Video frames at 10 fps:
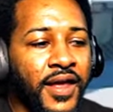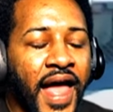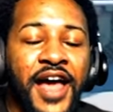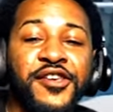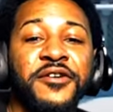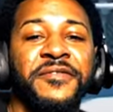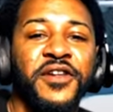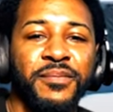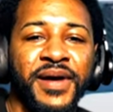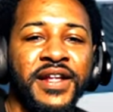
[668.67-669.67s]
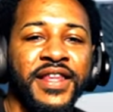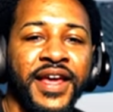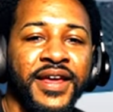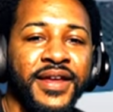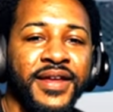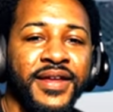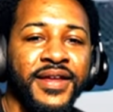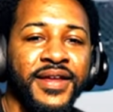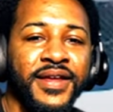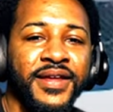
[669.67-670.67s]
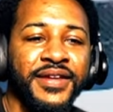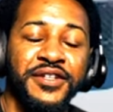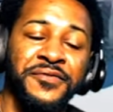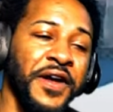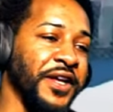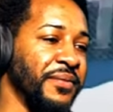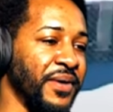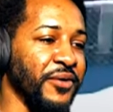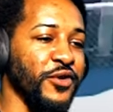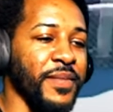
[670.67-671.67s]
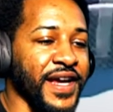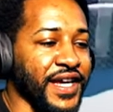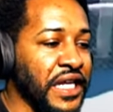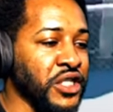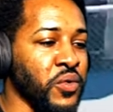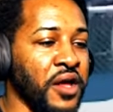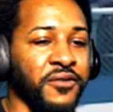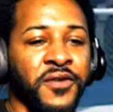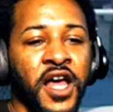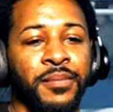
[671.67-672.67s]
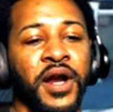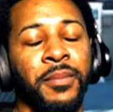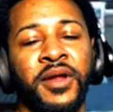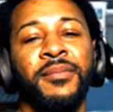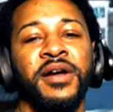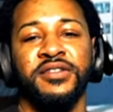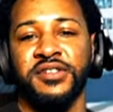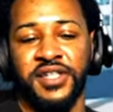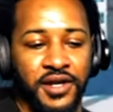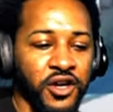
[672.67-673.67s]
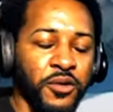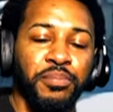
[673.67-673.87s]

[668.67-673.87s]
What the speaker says: How y'all feel about that? Because fuck it, bro. You might get disqualified, but I'm not about to sit here